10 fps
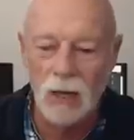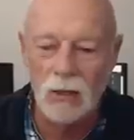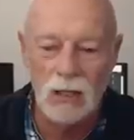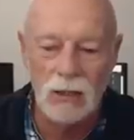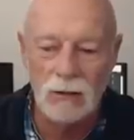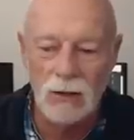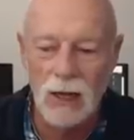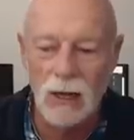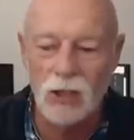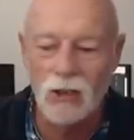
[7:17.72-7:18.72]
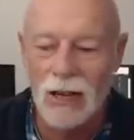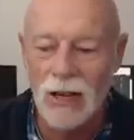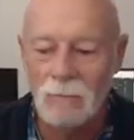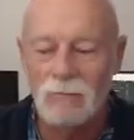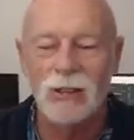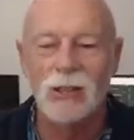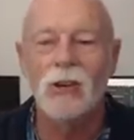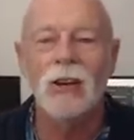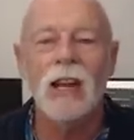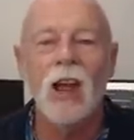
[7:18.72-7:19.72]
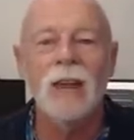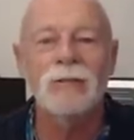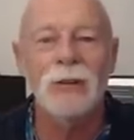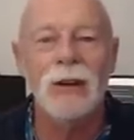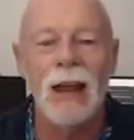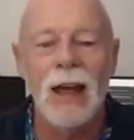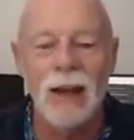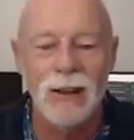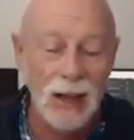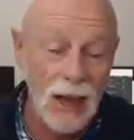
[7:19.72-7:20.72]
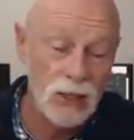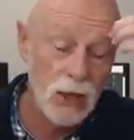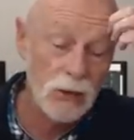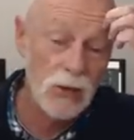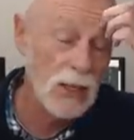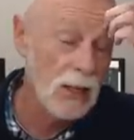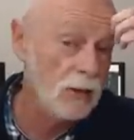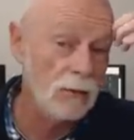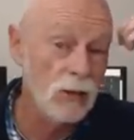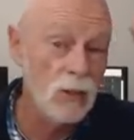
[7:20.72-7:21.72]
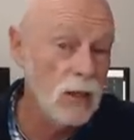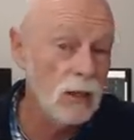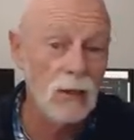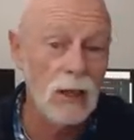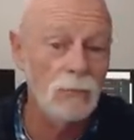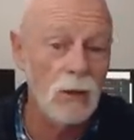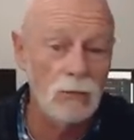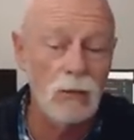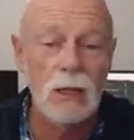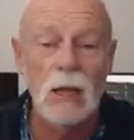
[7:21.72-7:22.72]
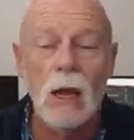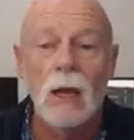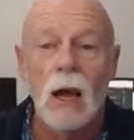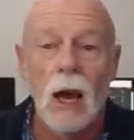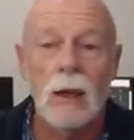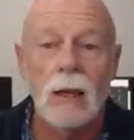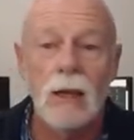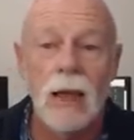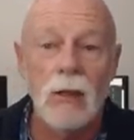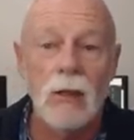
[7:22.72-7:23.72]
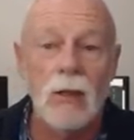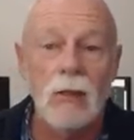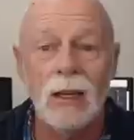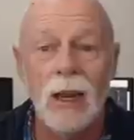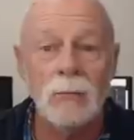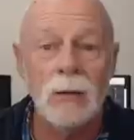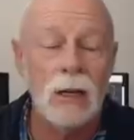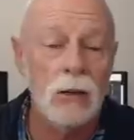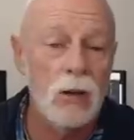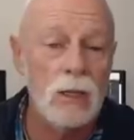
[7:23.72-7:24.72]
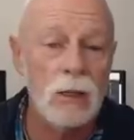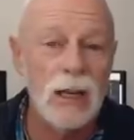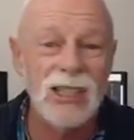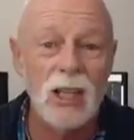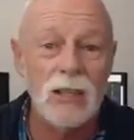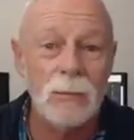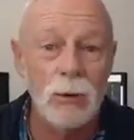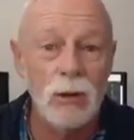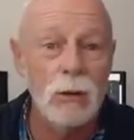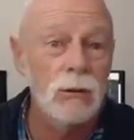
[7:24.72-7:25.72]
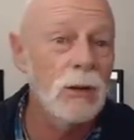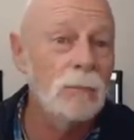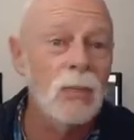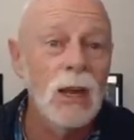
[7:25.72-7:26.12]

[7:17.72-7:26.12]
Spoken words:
honestly. And Australia, you're in line for it now. And so is New Zealand. New Zealand, I gather that the cabinet here in New Zealand has just approved